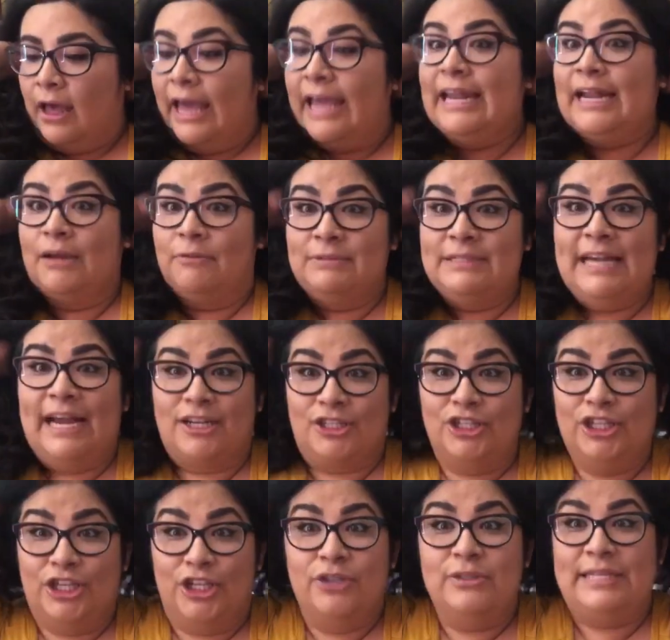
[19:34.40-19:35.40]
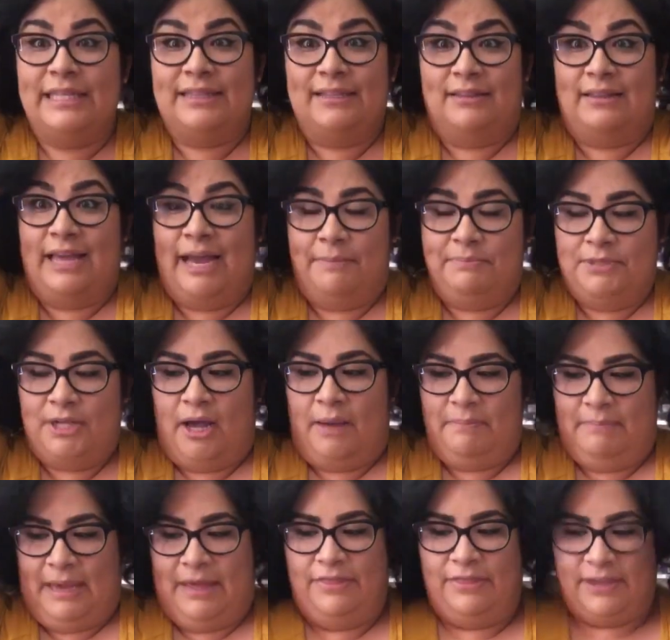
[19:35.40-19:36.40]
and I was actually using the laptop
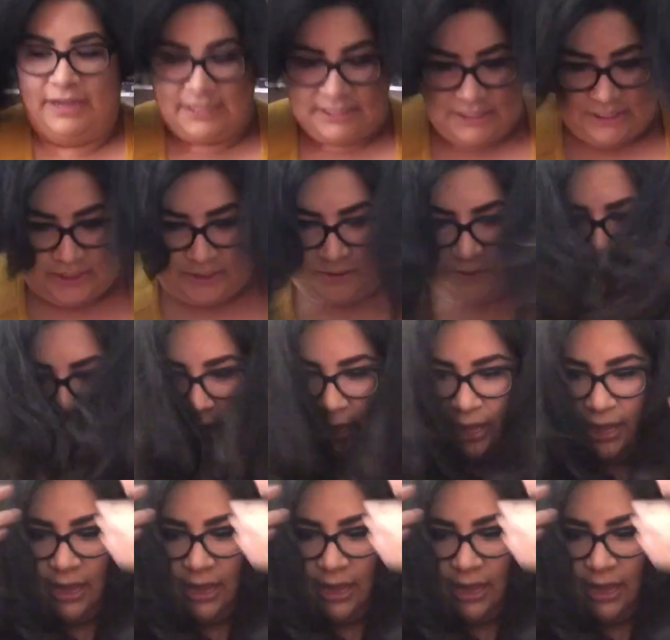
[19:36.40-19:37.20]
method so